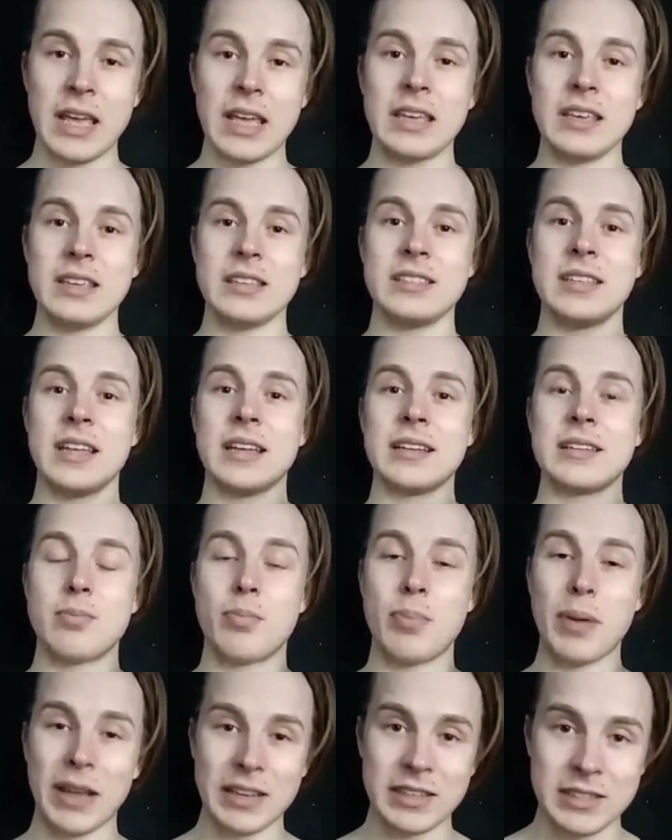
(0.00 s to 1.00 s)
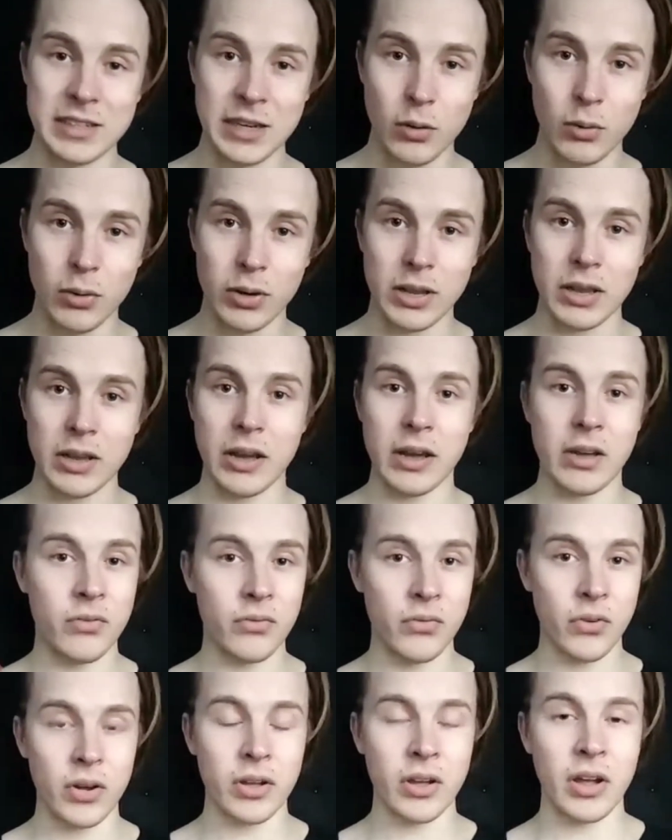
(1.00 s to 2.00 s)
is that bacteria and
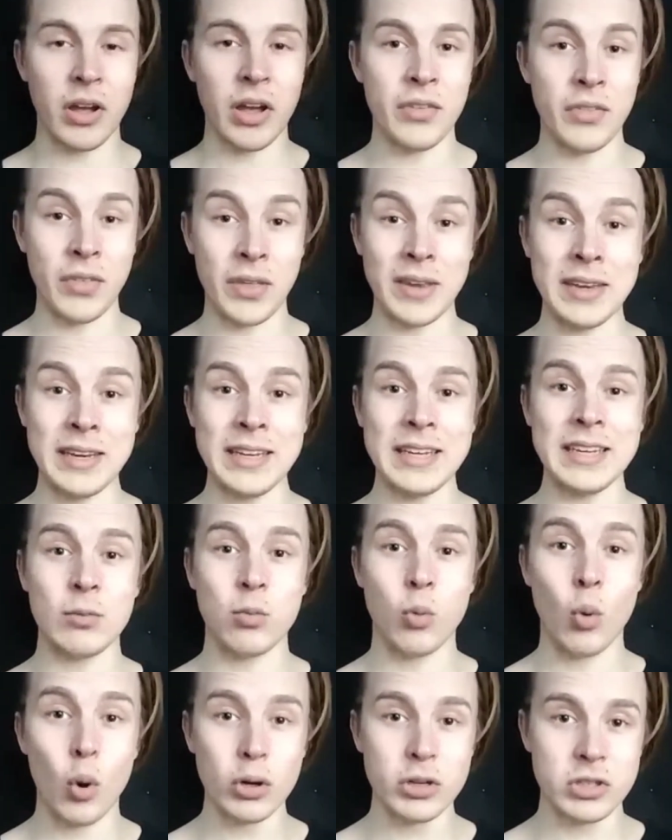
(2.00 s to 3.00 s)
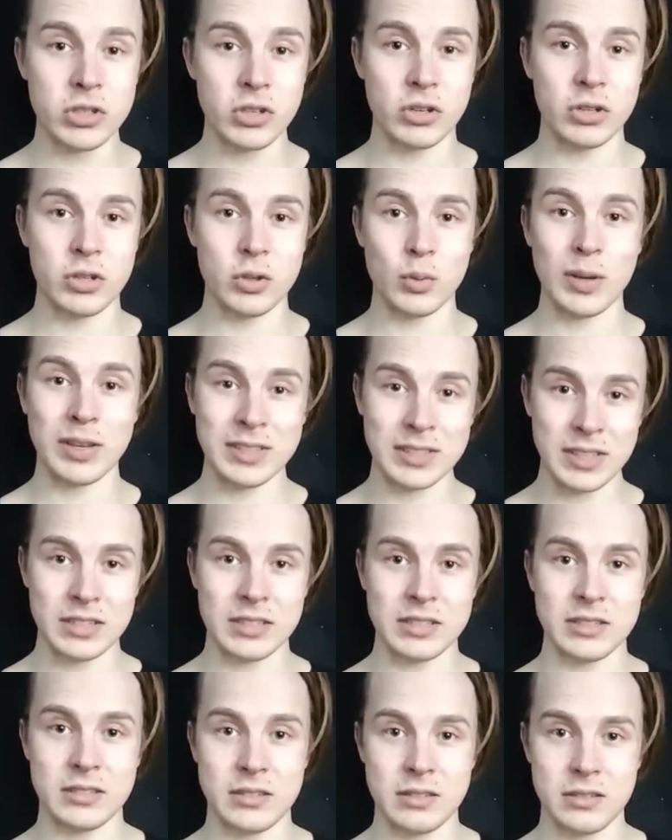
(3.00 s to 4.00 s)
fungi, they need water to
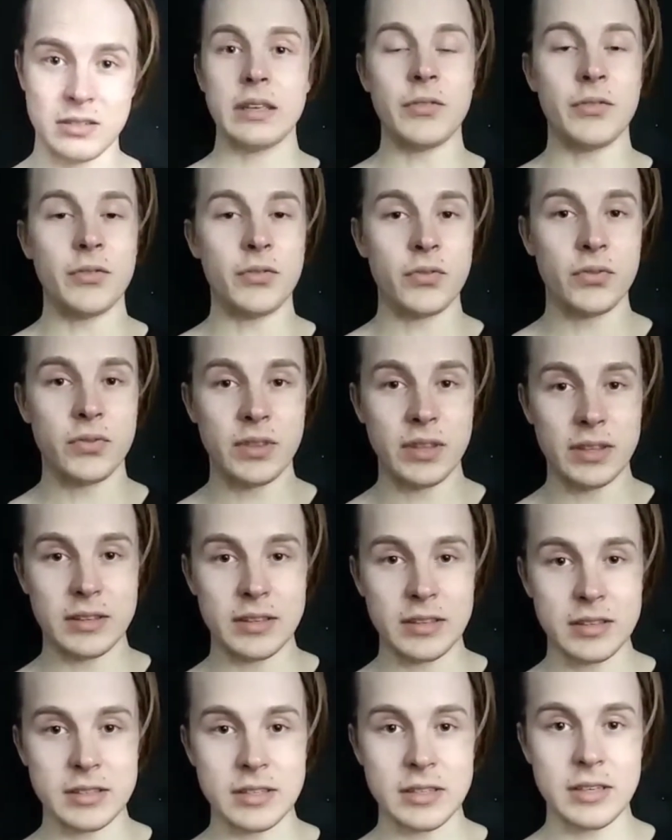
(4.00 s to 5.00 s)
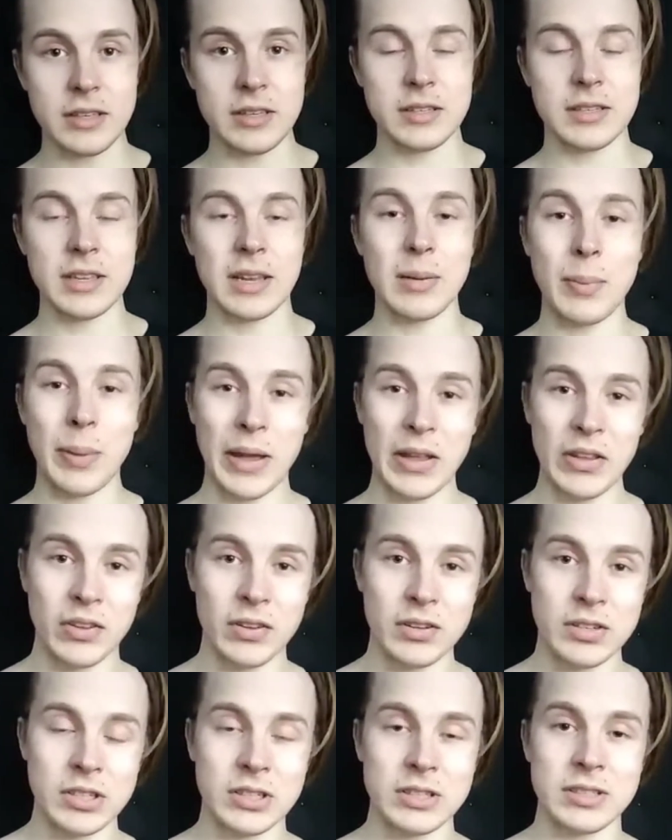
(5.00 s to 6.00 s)
exist. If the disease and
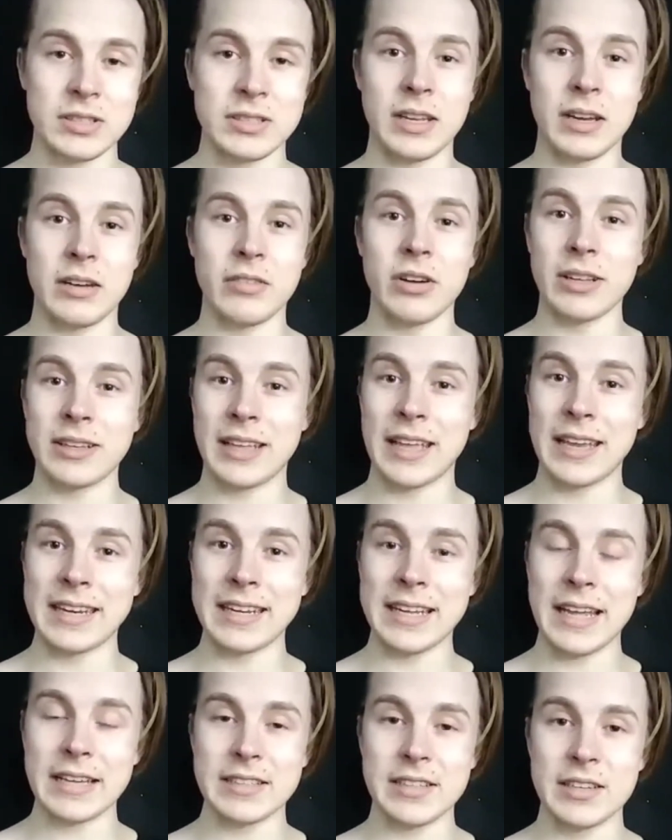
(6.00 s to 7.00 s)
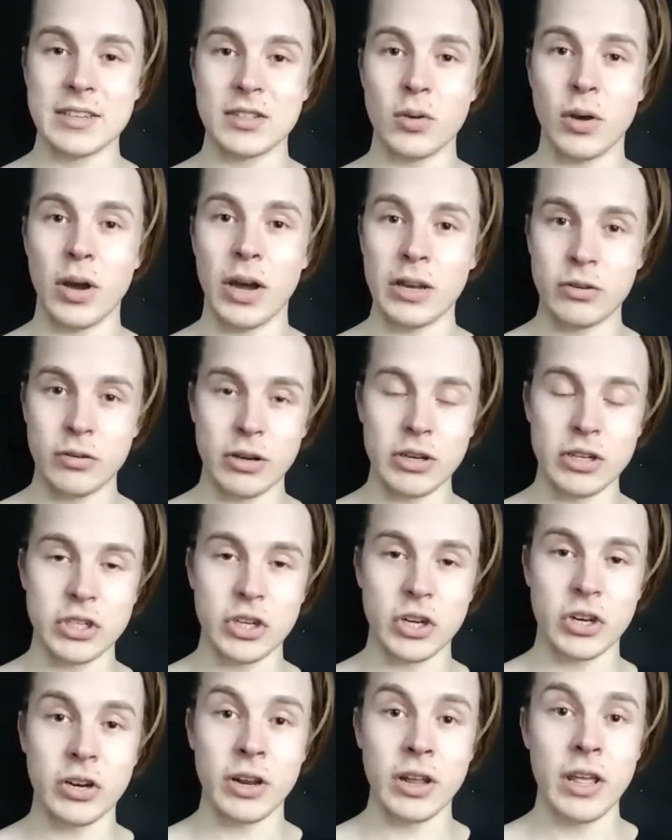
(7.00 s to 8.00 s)
pathogens, they're not getting access to
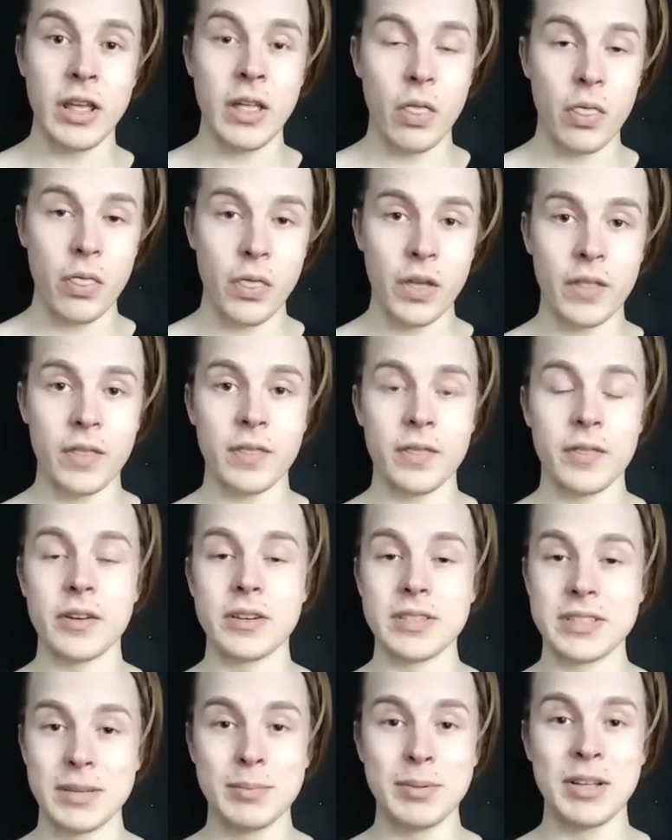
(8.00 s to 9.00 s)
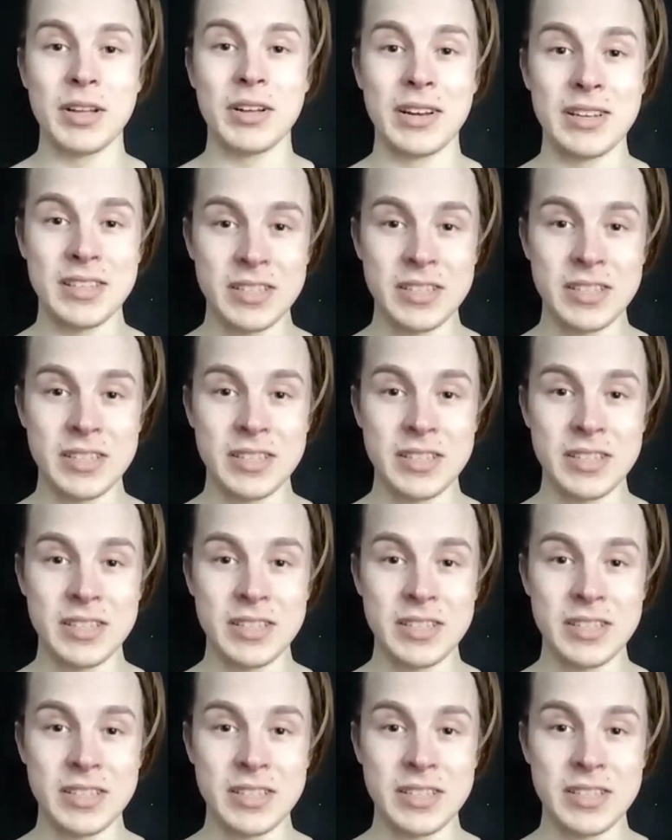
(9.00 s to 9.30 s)
hydration, then they're simply gonna